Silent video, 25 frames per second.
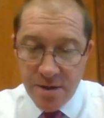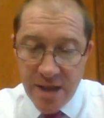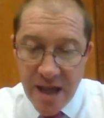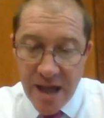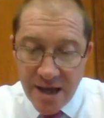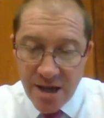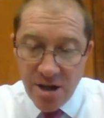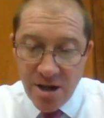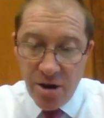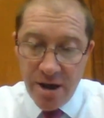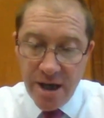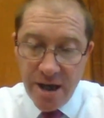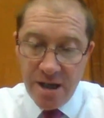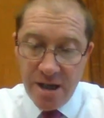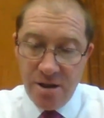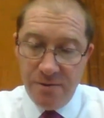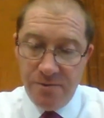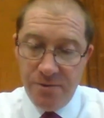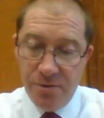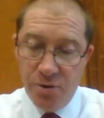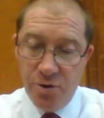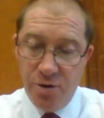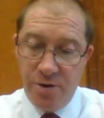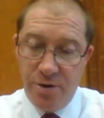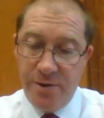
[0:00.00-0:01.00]
That night in
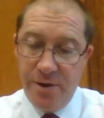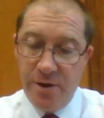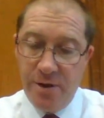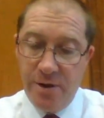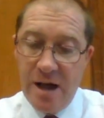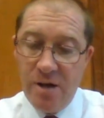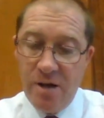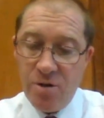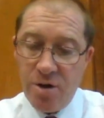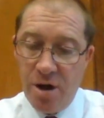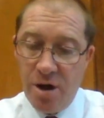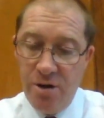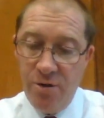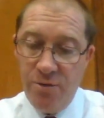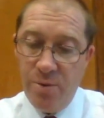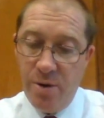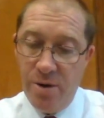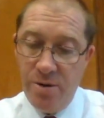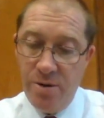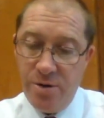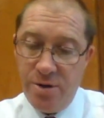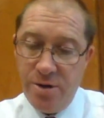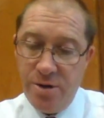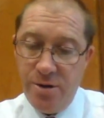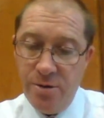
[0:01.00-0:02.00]
the Vaudeville alcove
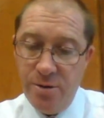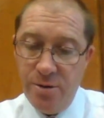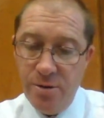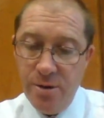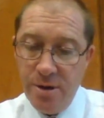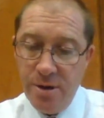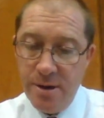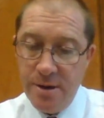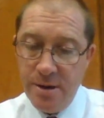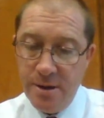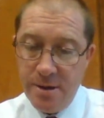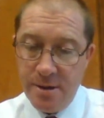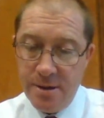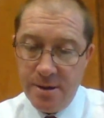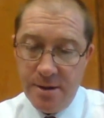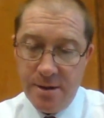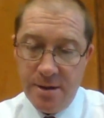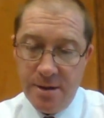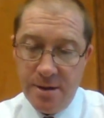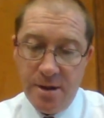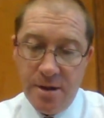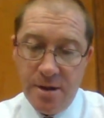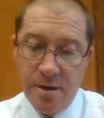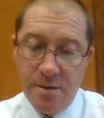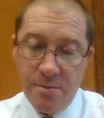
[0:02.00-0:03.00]
won't do,
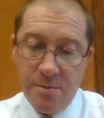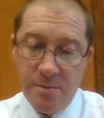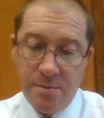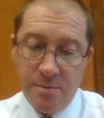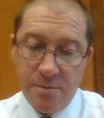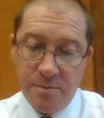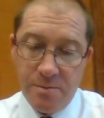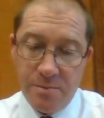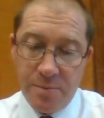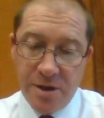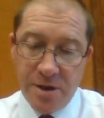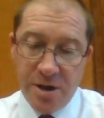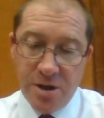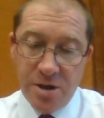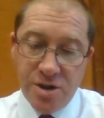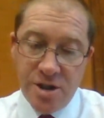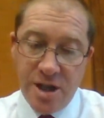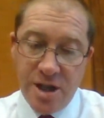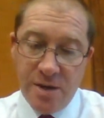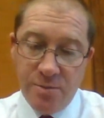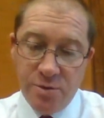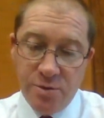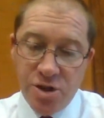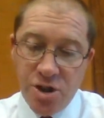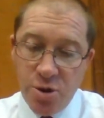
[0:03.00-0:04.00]
because
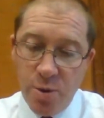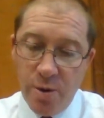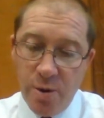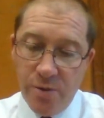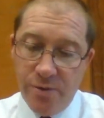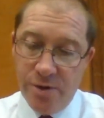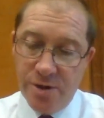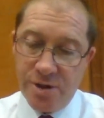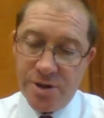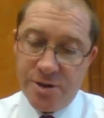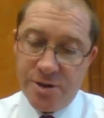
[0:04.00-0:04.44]
there were two of